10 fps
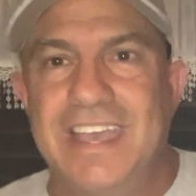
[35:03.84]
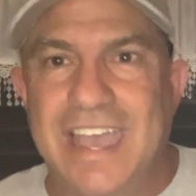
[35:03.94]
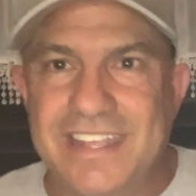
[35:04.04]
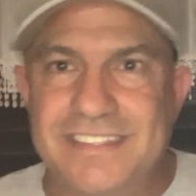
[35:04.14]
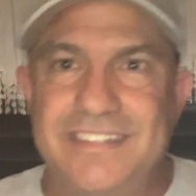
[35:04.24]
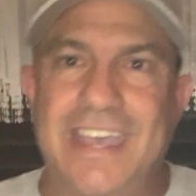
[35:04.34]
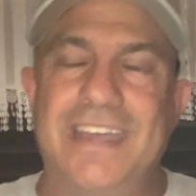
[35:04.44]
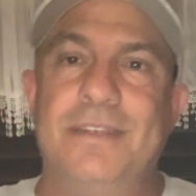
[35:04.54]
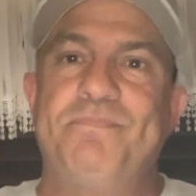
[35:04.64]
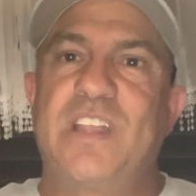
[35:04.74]
and
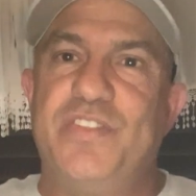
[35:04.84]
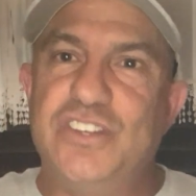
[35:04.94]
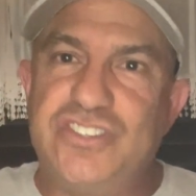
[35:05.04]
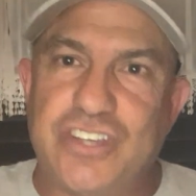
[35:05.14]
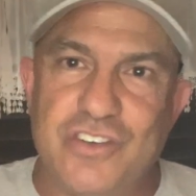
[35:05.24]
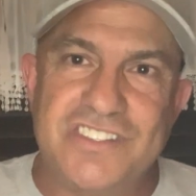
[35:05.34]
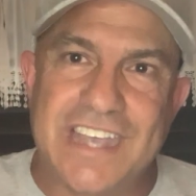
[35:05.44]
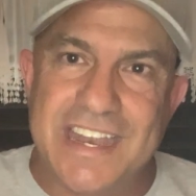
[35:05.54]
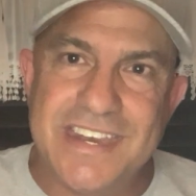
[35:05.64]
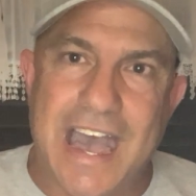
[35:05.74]
said the church
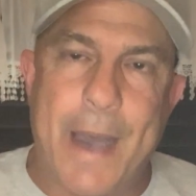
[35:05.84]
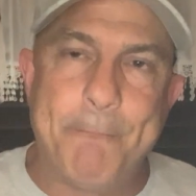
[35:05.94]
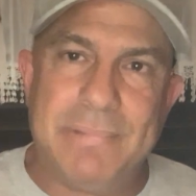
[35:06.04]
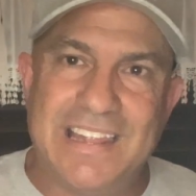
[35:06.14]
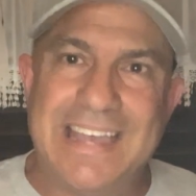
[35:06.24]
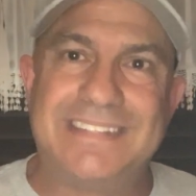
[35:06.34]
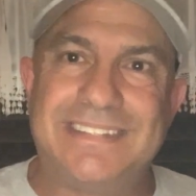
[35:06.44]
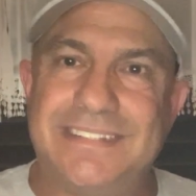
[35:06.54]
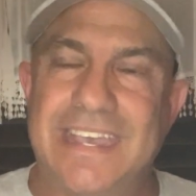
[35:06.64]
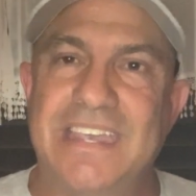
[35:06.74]
cannot bless
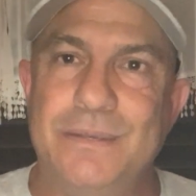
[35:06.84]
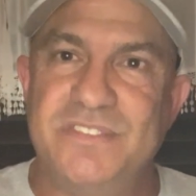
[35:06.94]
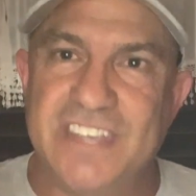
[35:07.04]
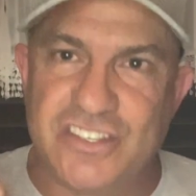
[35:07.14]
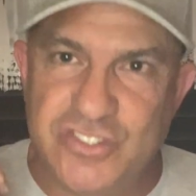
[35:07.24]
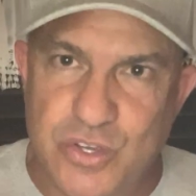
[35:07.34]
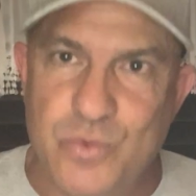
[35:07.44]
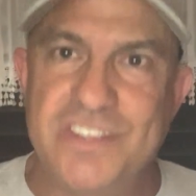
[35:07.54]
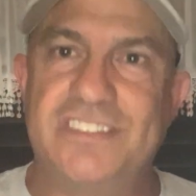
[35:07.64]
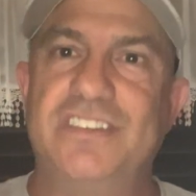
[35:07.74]
same-sex
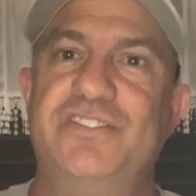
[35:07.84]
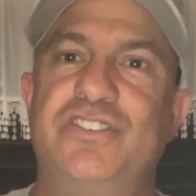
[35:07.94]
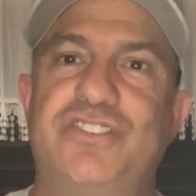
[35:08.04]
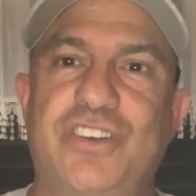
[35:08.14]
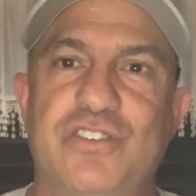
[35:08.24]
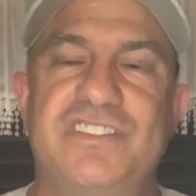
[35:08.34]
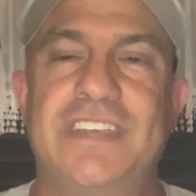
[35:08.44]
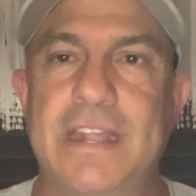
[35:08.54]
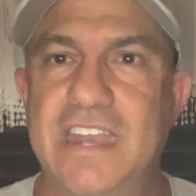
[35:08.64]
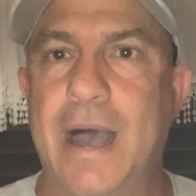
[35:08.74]
unions because the church
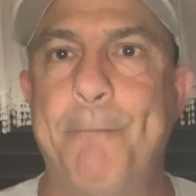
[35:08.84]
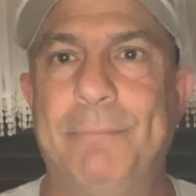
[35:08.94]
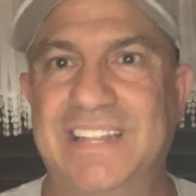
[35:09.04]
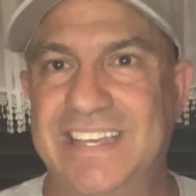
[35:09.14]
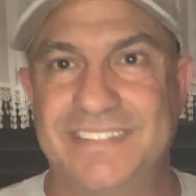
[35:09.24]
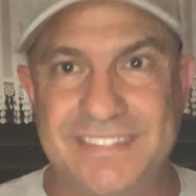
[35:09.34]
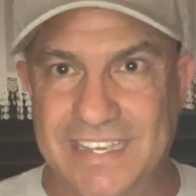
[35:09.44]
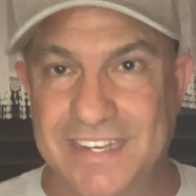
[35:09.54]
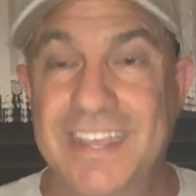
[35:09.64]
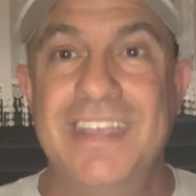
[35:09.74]
cannot bless
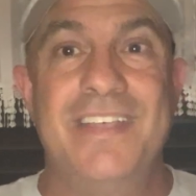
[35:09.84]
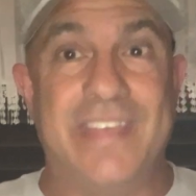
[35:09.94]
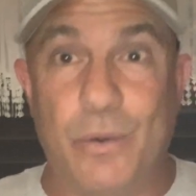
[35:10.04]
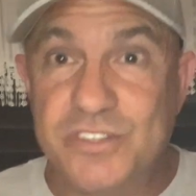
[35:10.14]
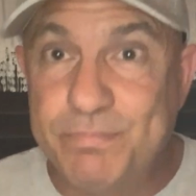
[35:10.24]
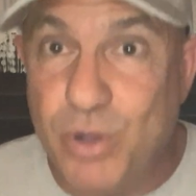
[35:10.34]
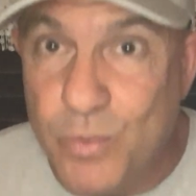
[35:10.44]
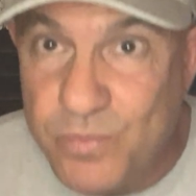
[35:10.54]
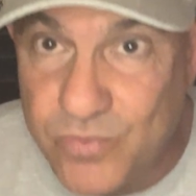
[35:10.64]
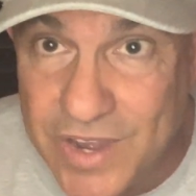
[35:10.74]
sin. That was
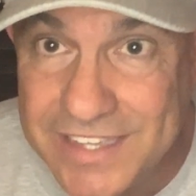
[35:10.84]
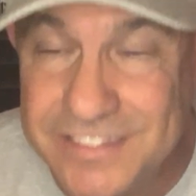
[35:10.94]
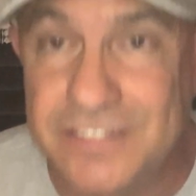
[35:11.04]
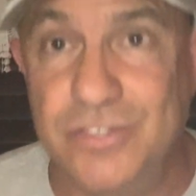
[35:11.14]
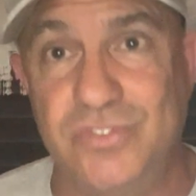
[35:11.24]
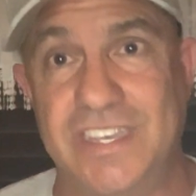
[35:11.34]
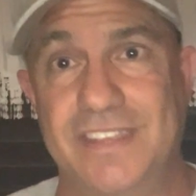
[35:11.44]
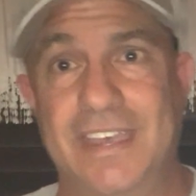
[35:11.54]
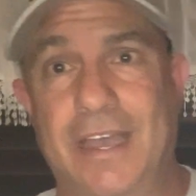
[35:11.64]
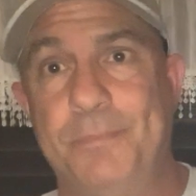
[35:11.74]
Pope Francis who
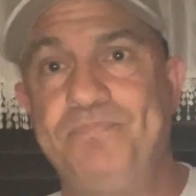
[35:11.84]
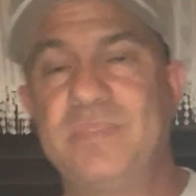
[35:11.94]
said that.